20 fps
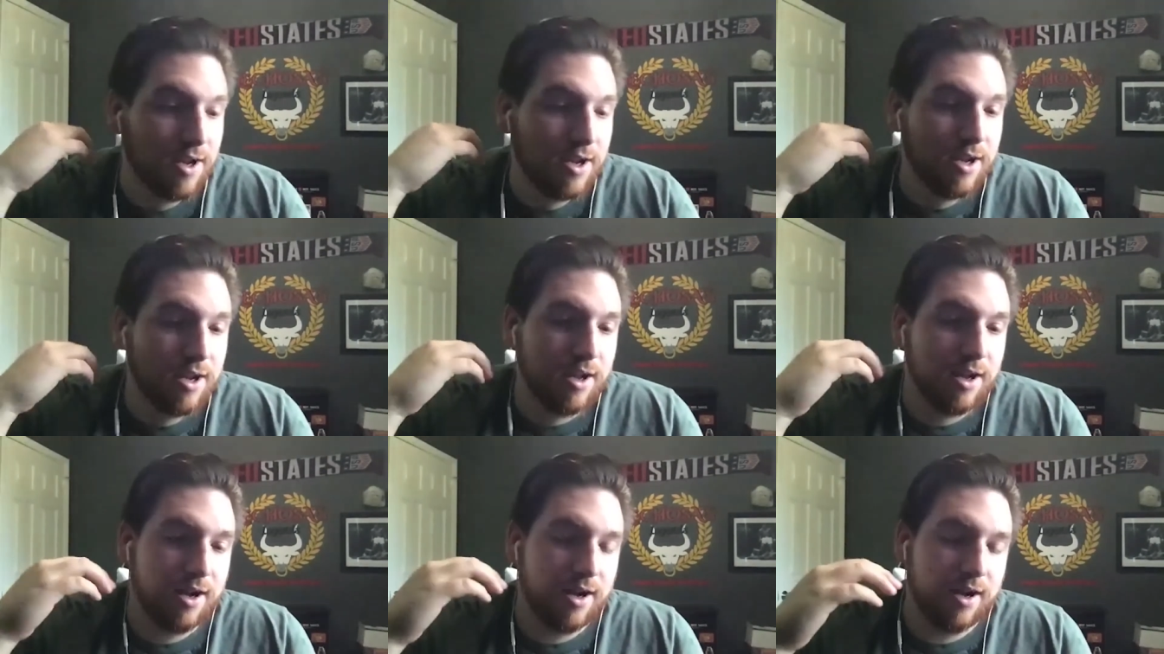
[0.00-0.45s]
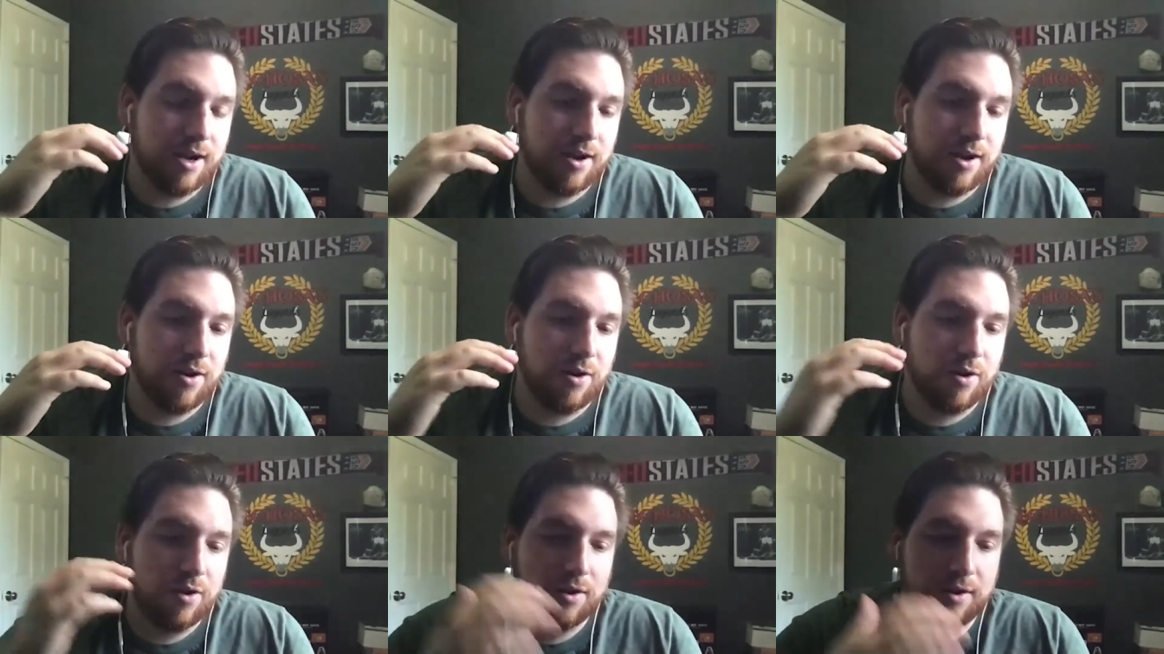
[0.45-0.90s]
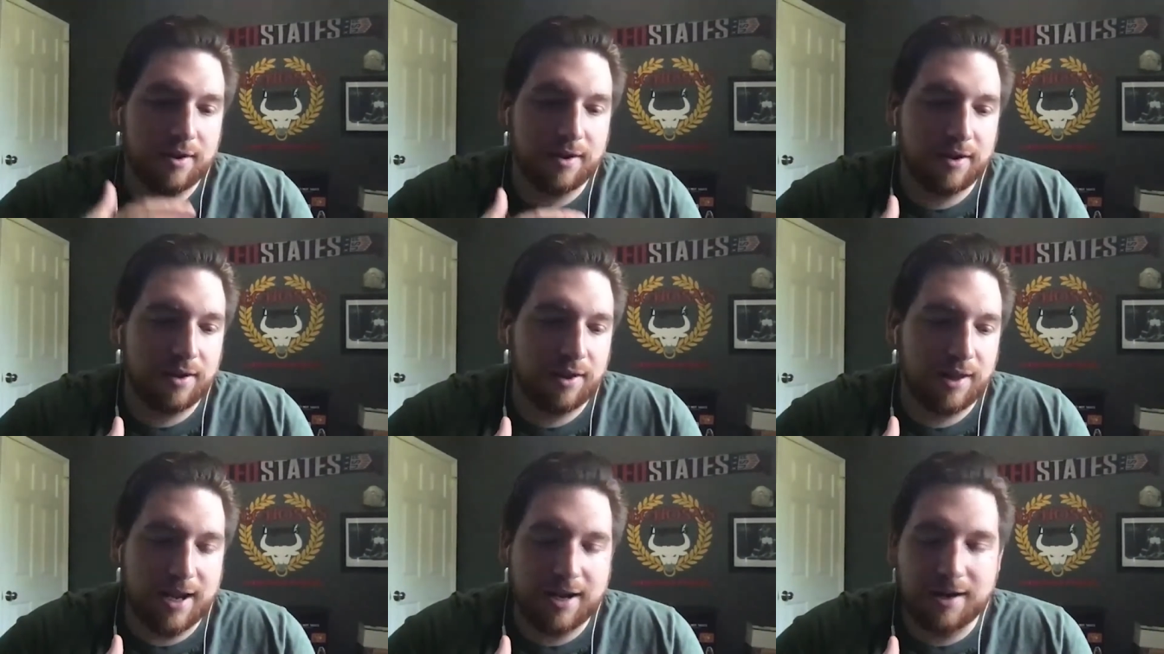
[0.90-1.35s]
uh, all
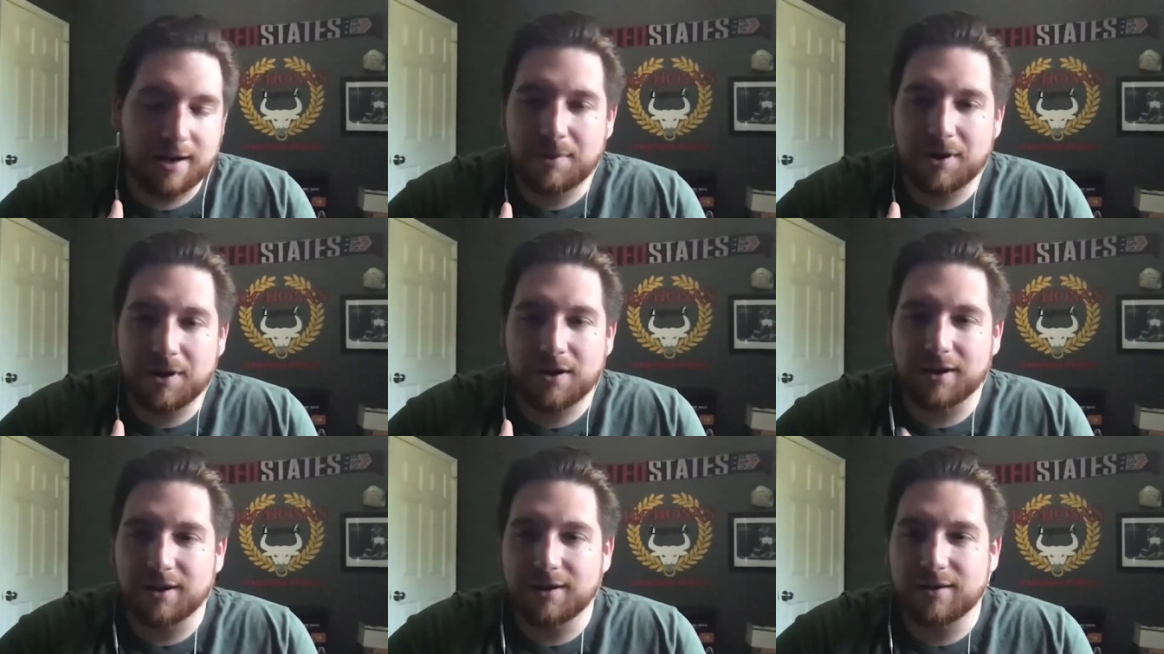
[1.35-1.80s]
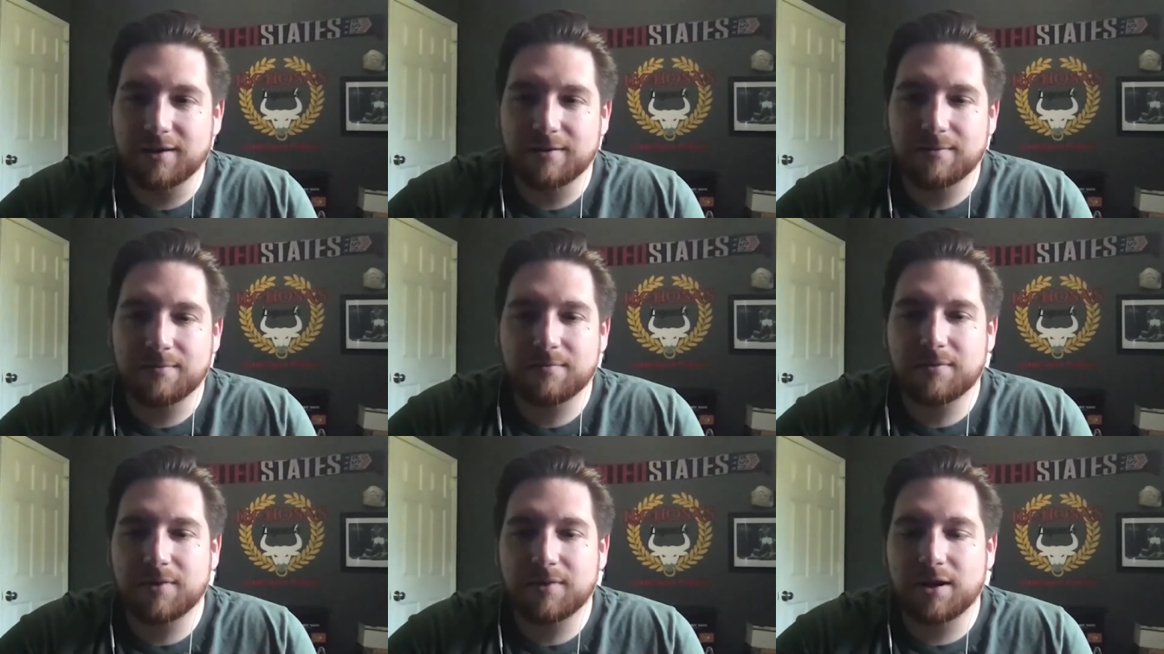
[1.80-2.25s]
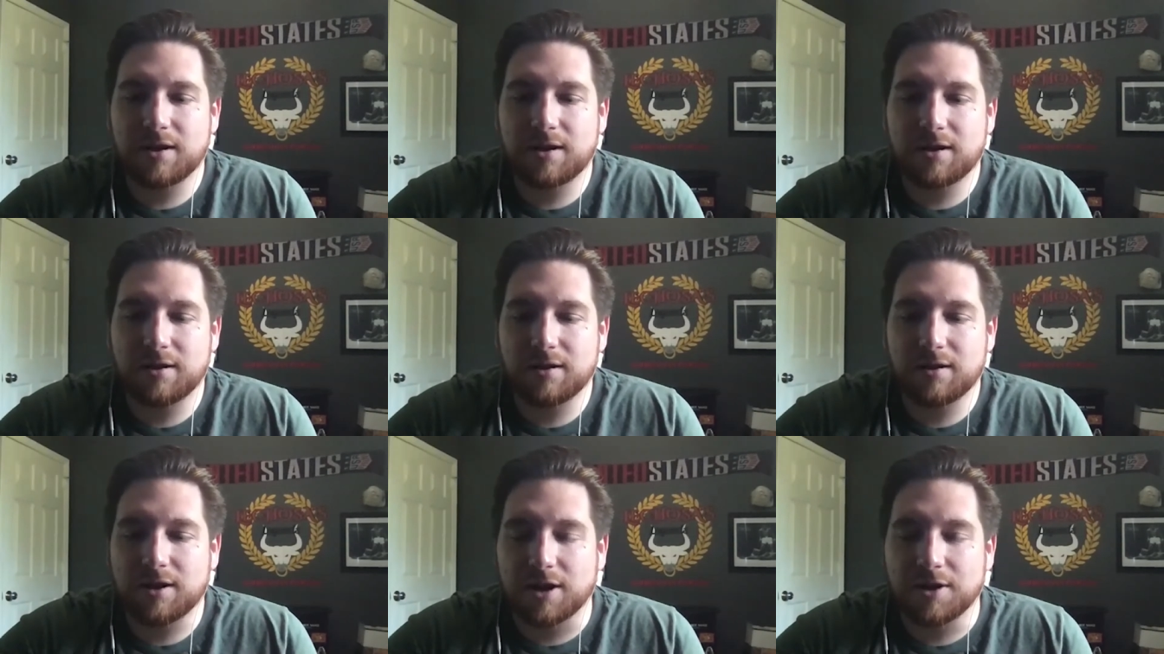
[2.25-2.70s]
the Latin American
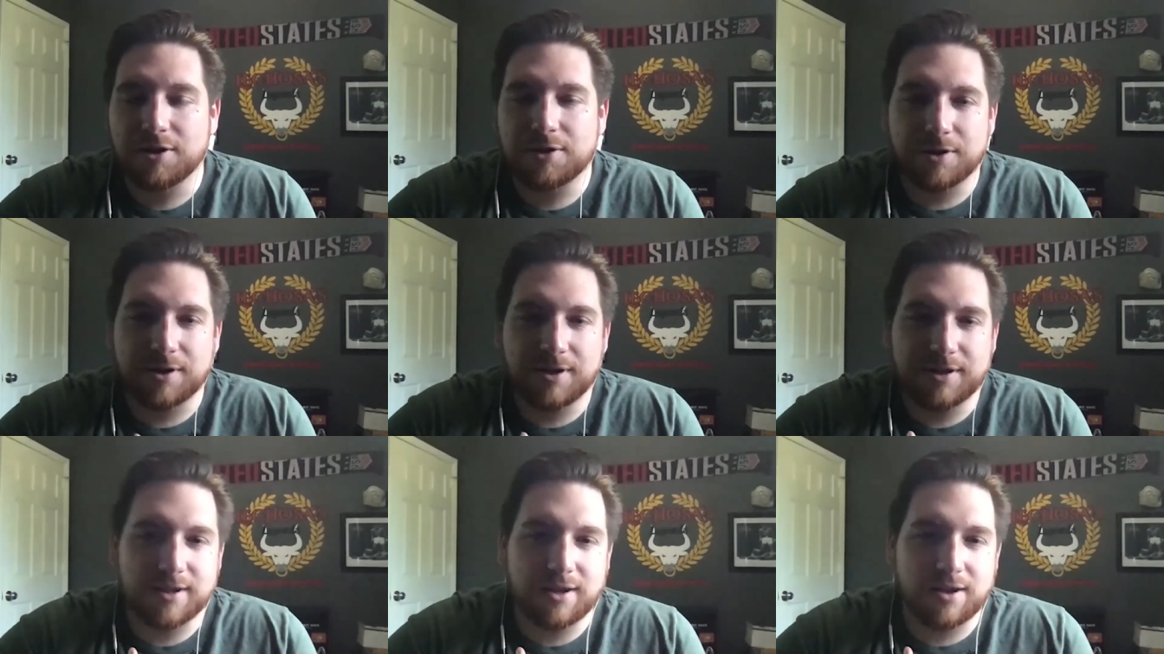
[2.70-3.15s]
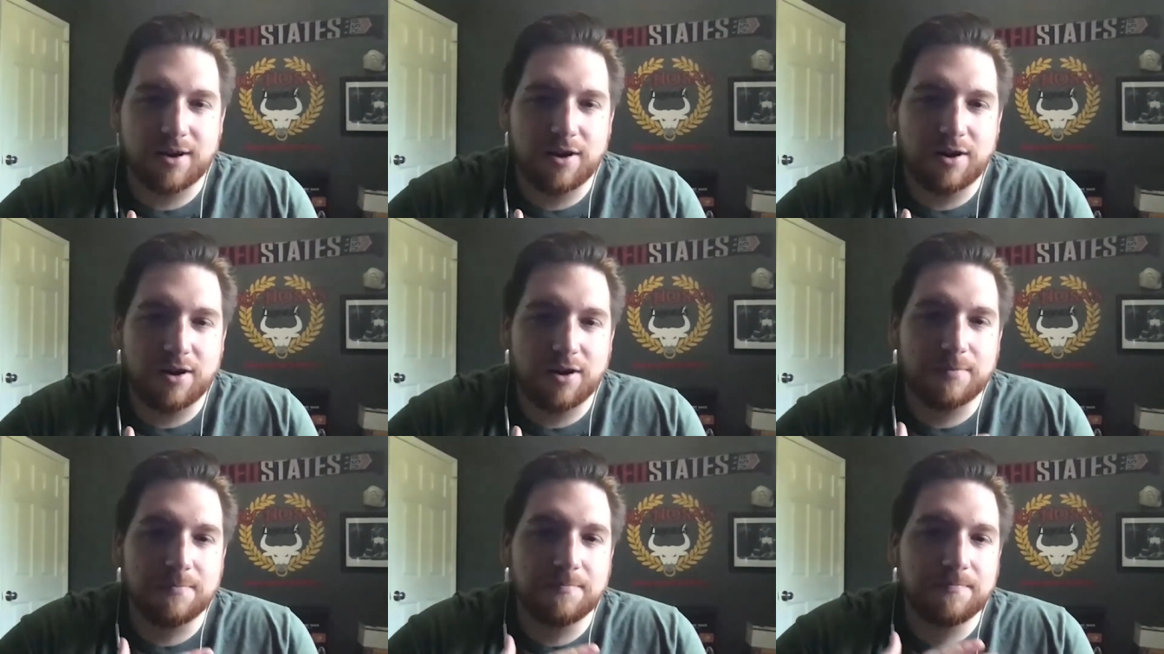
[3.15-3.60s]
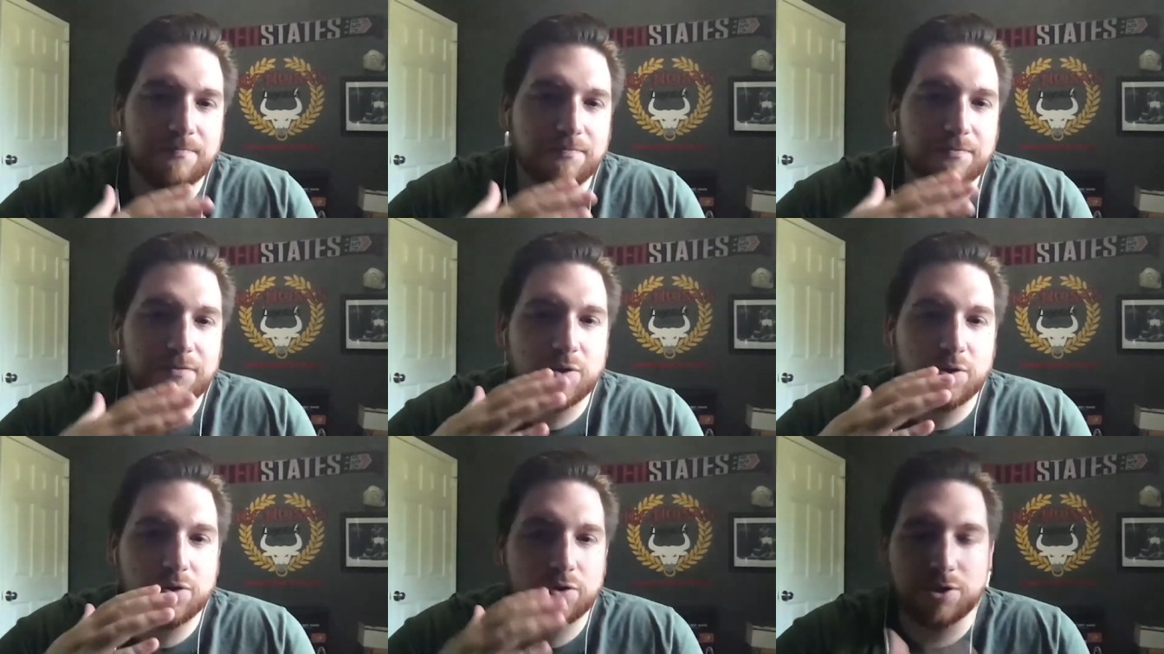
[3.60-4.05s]
uh, countries that are
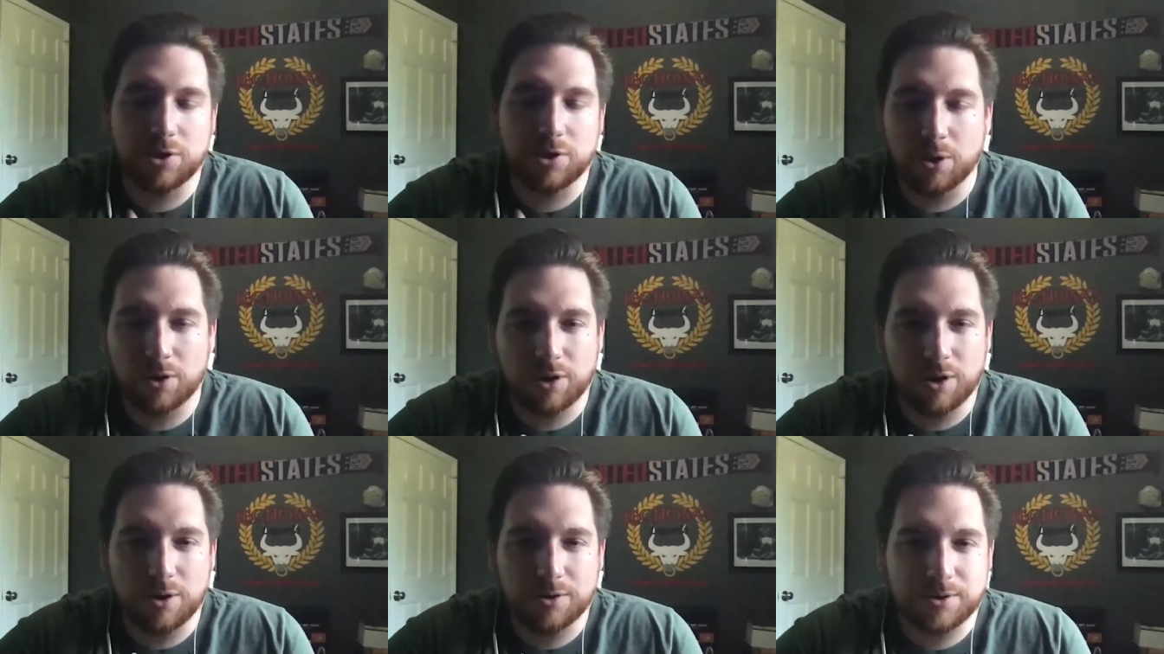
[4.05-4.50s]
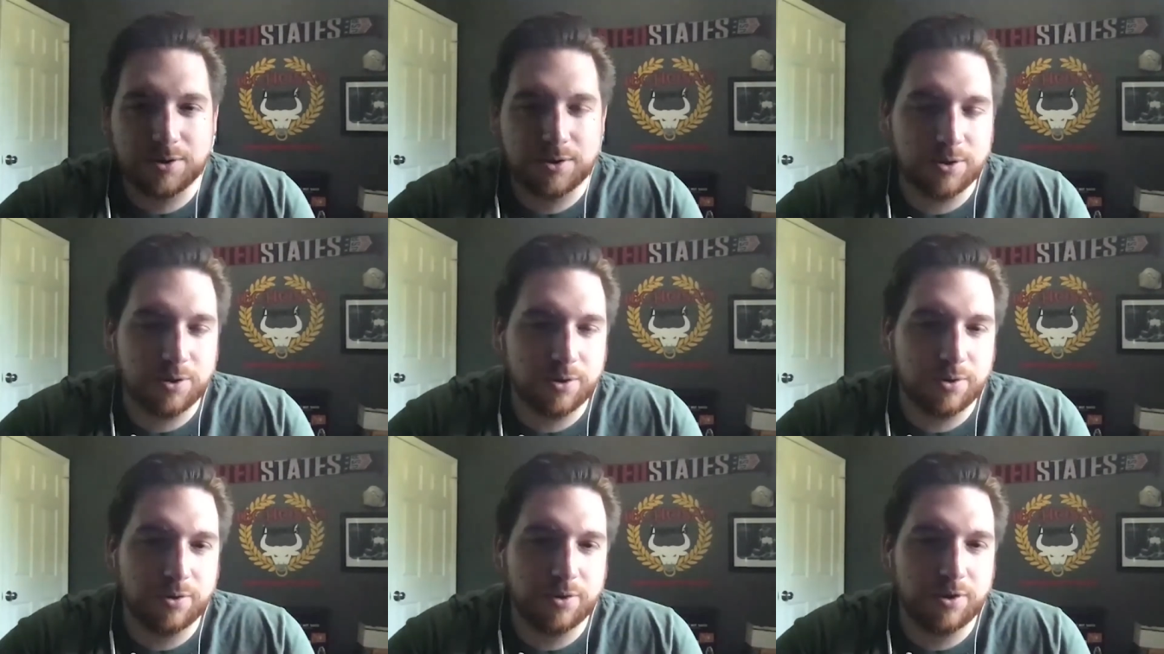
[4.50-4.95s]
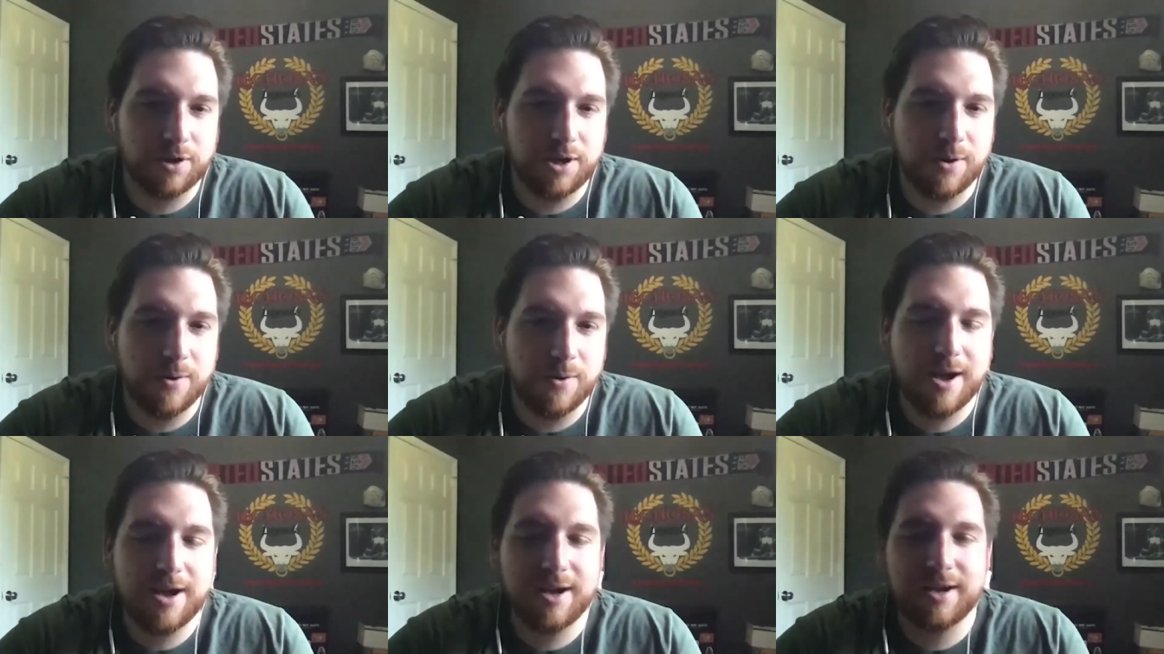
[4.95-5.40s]
so close to the
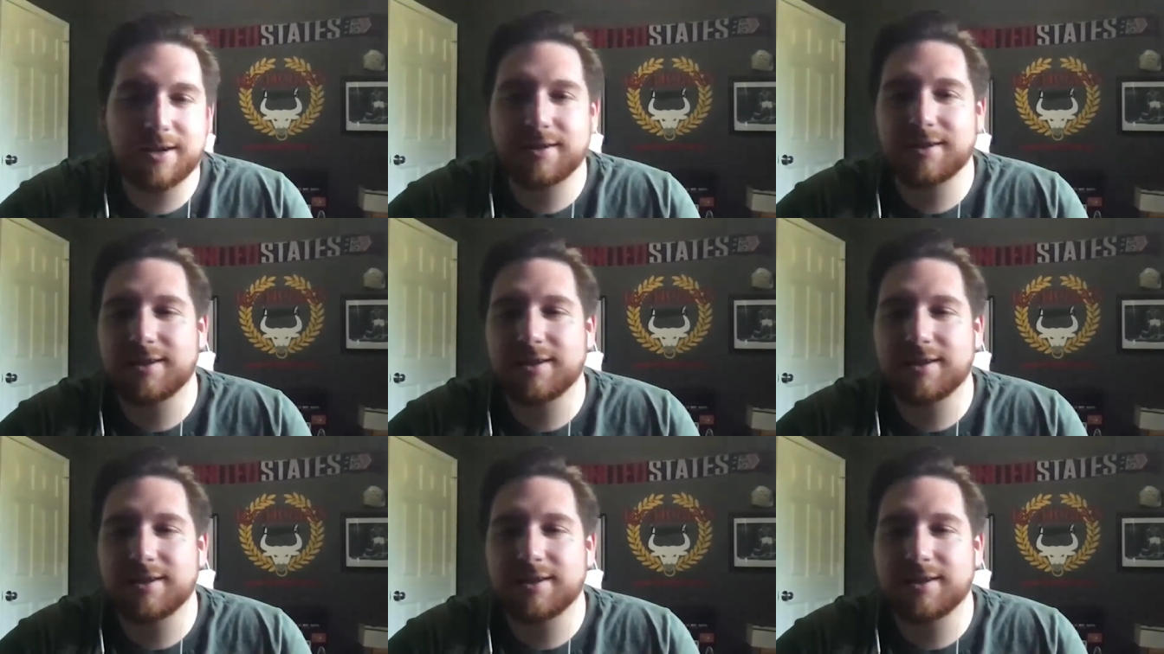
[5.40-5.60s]
U.S.